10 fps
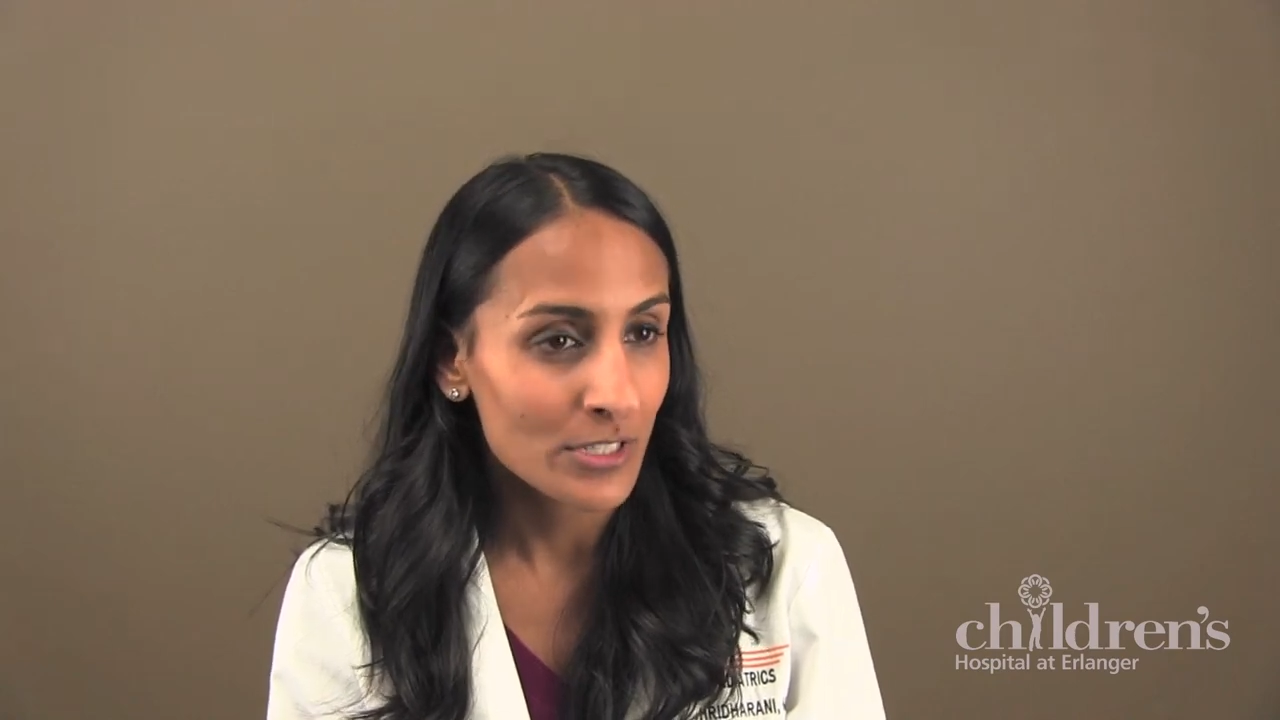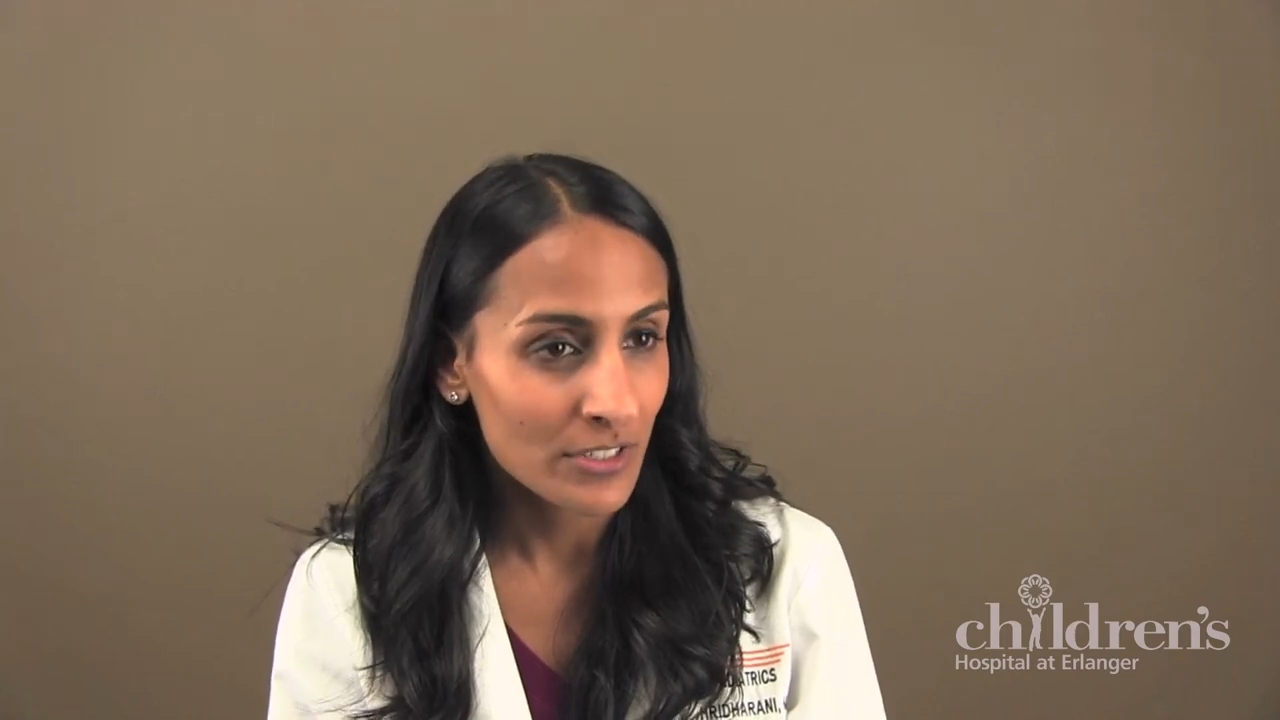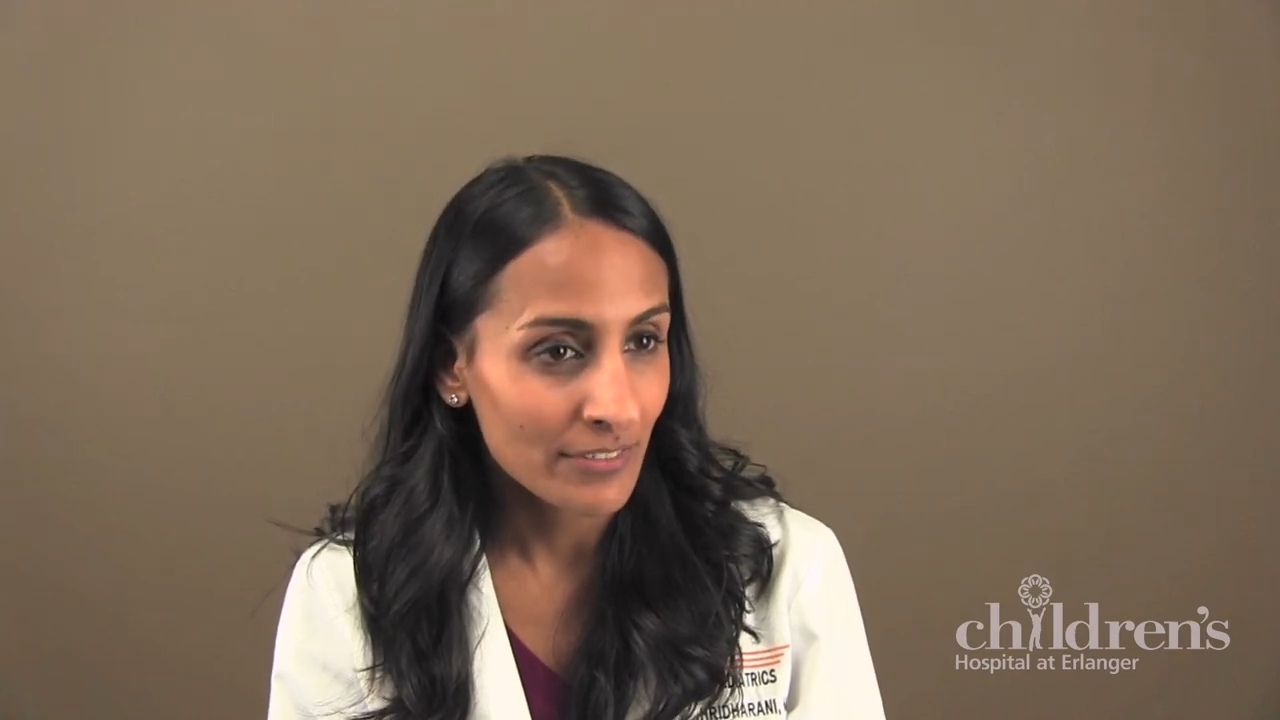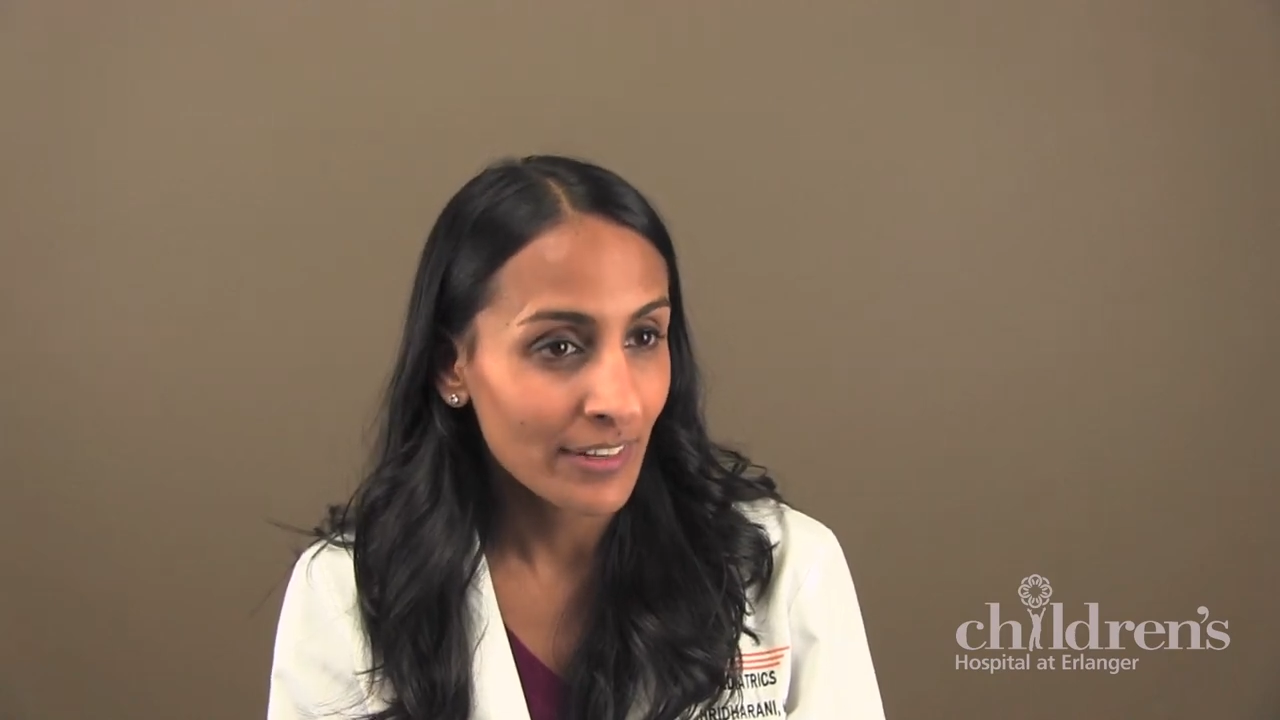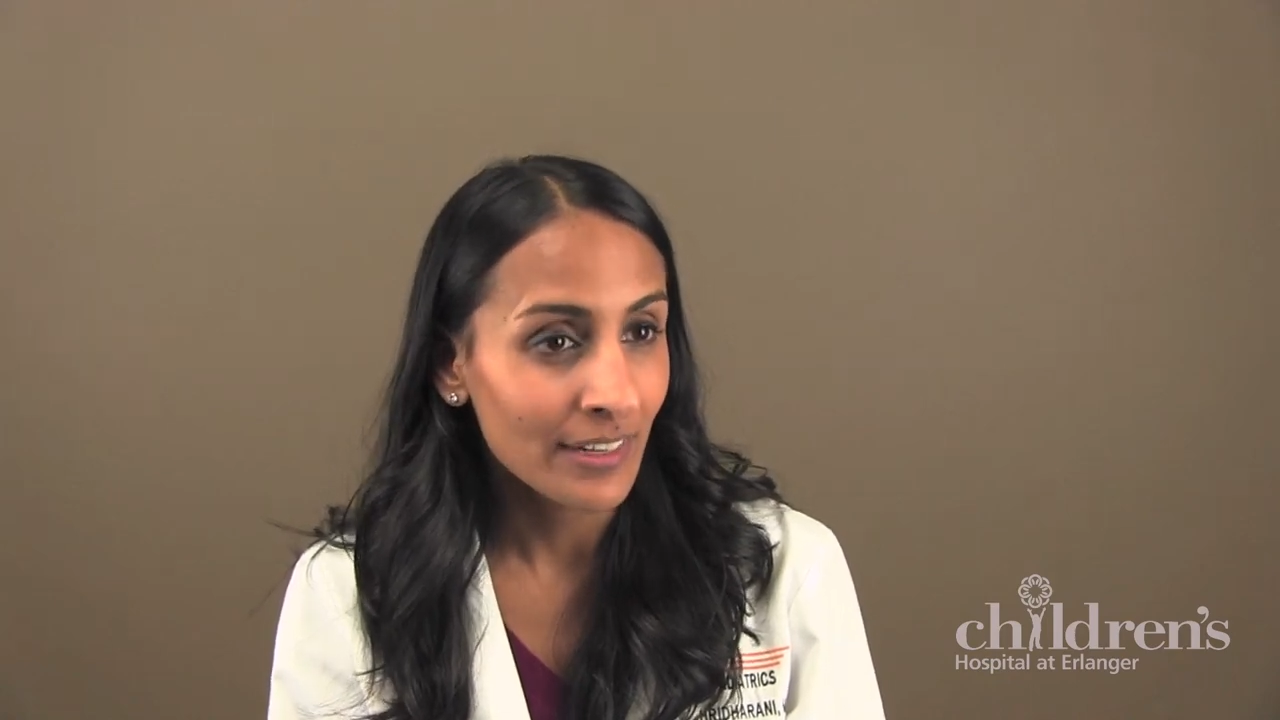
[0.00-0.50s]

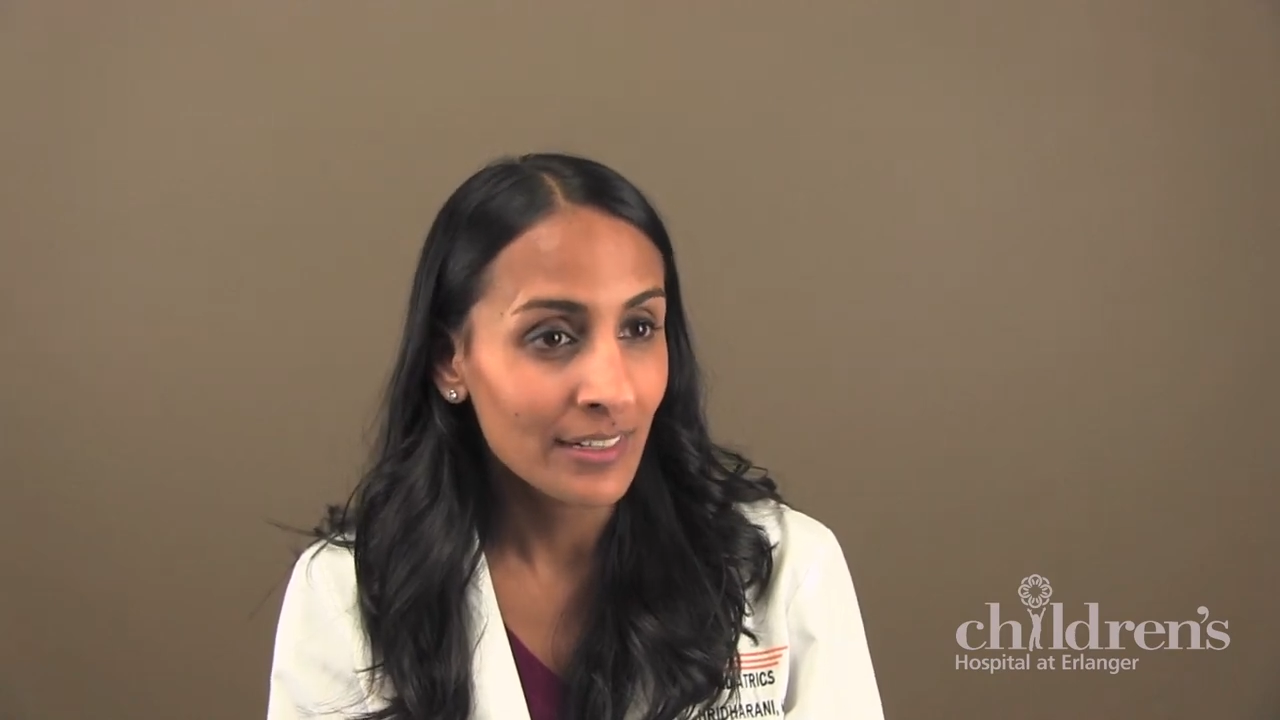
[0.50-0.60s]
certified